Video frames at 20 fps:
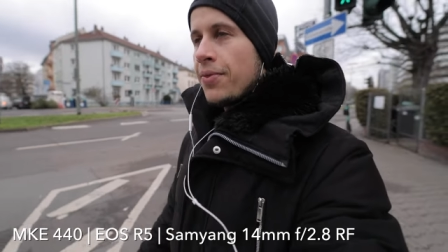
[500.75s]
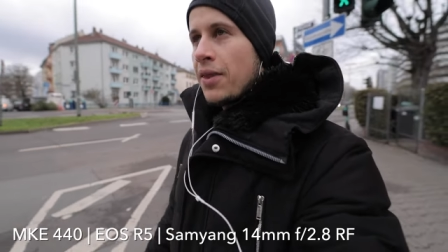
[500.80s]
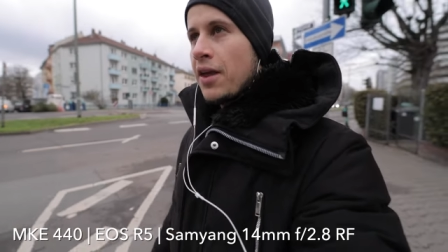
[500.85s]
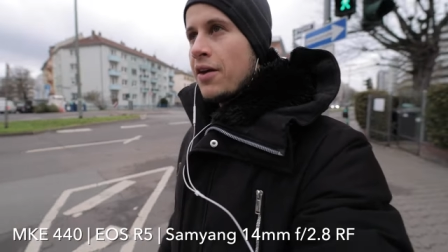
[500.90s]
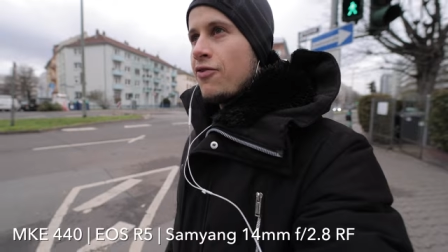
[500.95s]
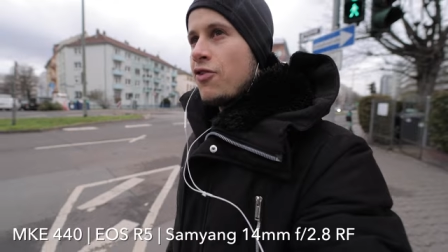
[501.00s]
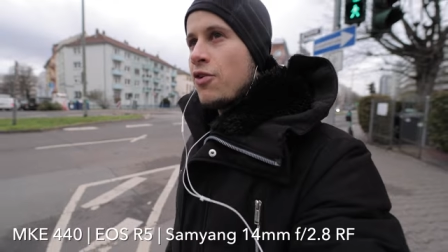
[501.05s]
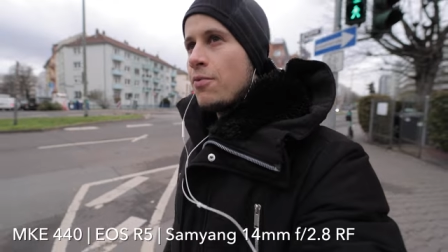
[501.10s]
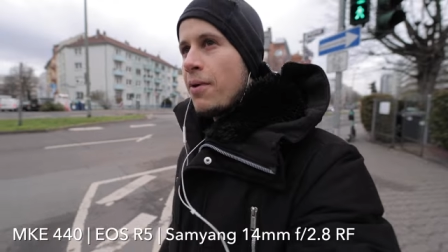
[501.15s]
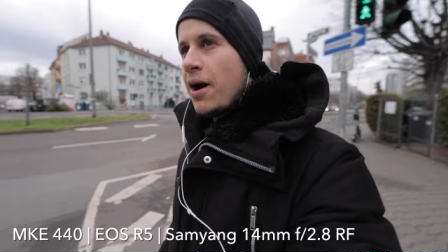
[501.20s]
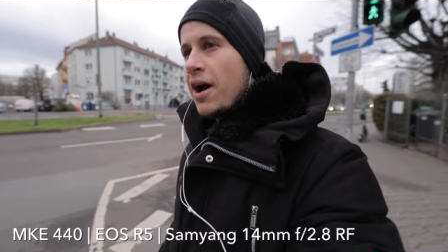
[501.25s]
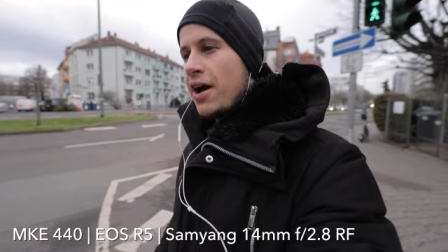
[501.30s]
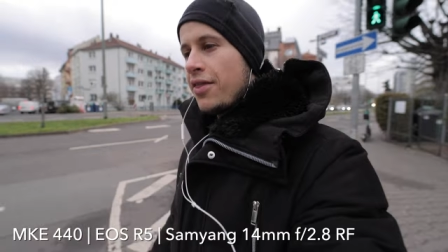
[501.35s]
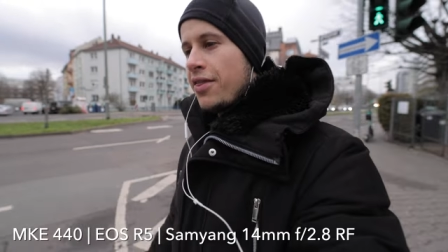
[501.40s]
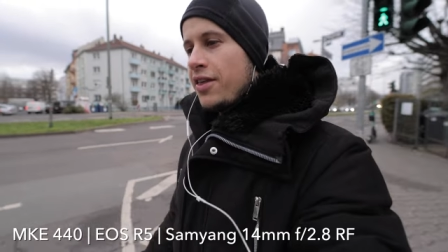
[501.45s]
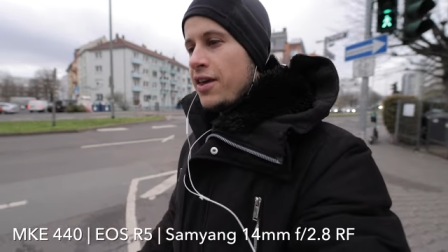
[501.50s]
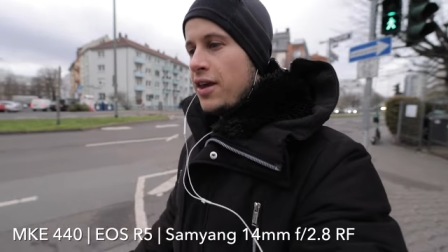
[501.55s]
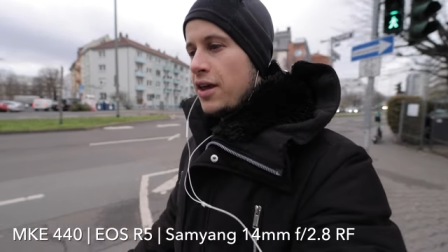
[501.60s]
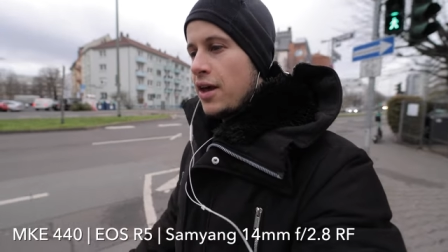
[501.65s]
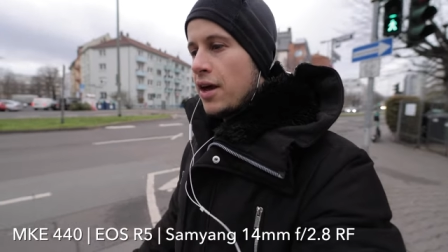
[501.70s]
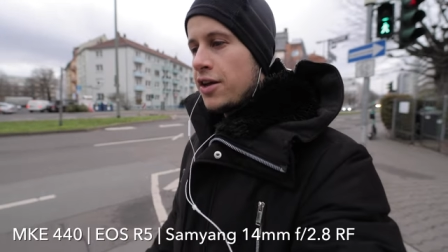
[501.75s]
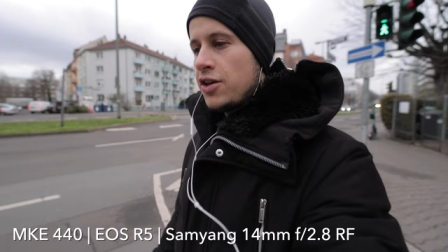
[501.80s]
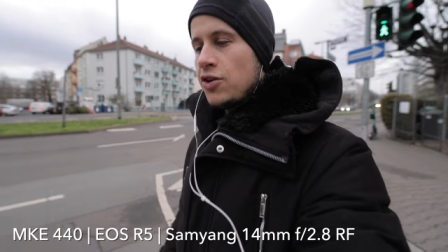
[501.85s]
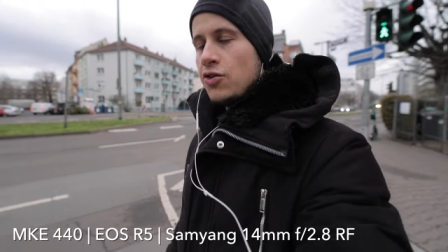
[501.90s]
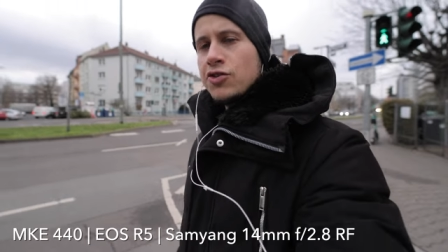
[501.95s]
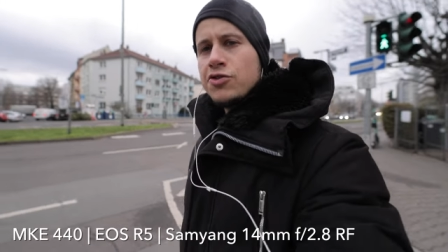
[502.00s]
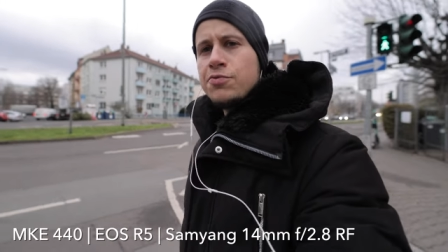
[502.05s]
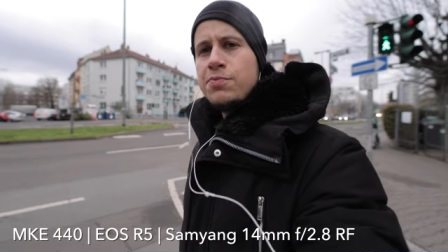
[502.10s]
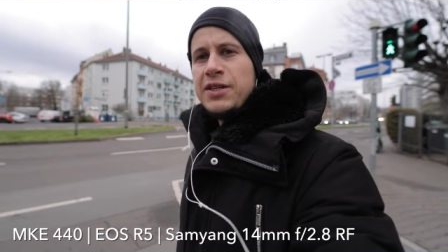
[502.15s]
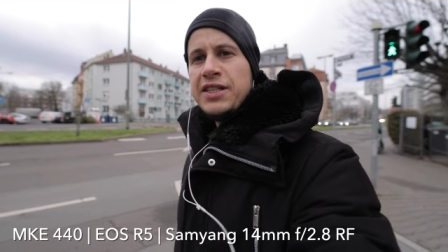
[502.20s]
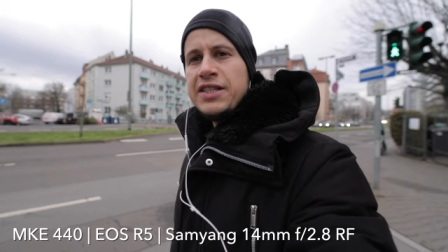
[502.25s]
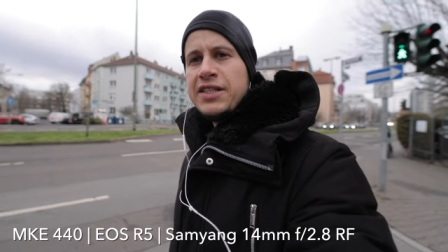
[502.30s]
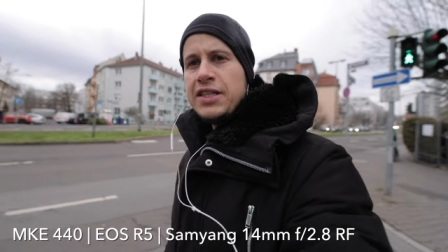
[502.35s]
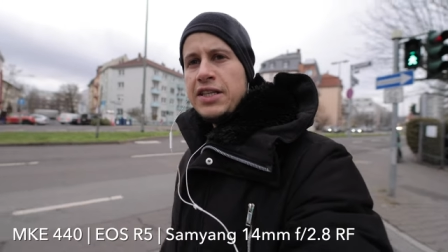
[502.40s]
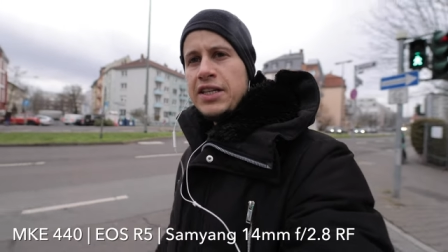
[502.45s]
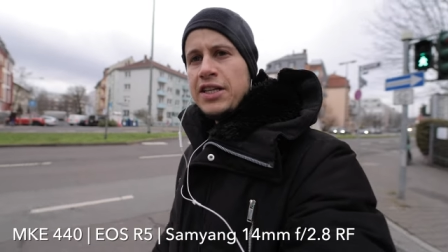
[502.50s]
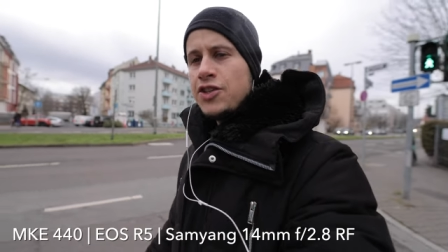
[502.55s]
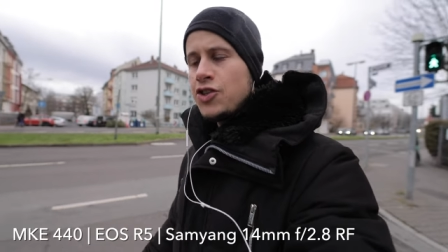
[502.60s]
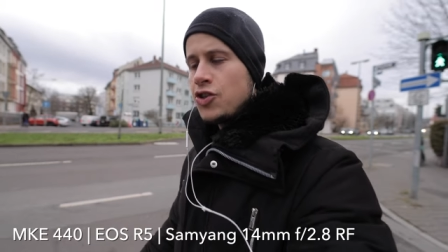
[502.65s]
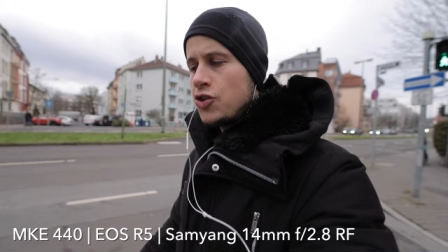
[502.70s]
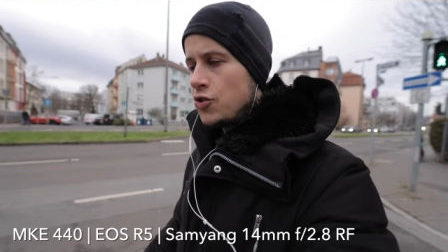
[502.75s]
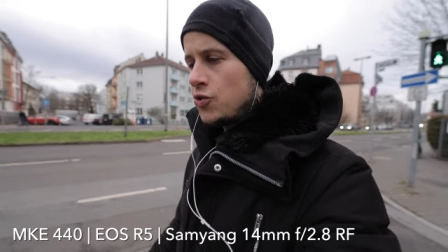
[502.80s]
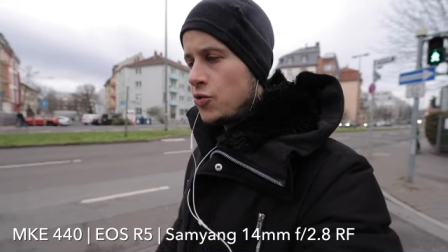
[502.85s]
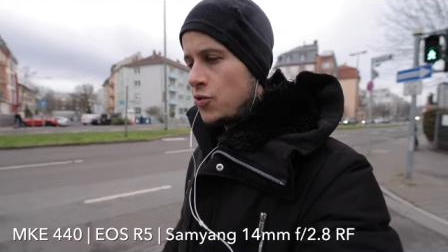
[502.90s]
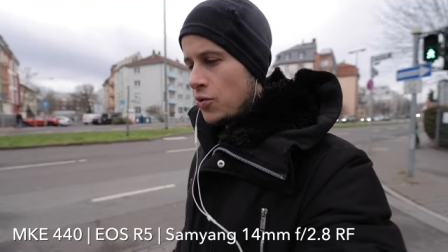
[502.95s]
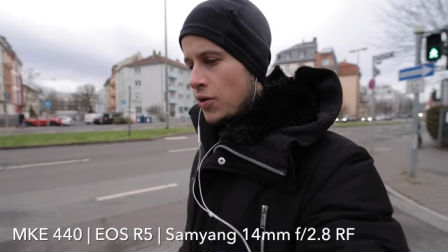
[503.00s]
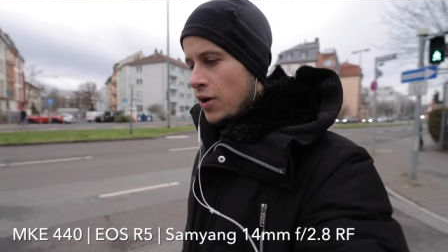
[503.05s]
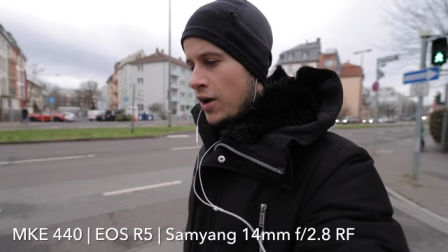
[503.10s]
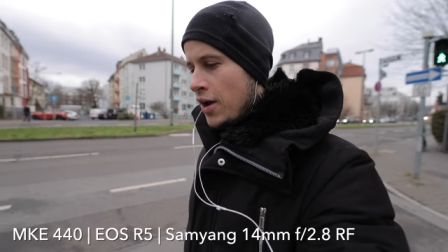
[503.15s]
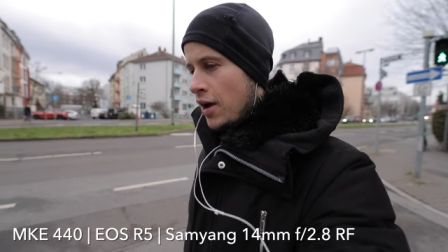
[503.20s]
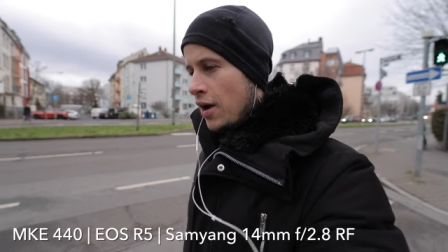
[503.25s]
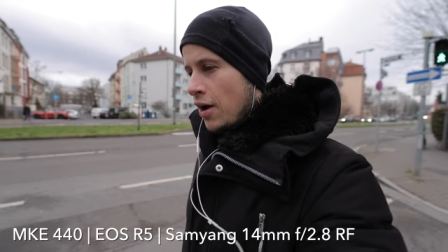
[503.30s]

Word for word: if you buy the U S B C to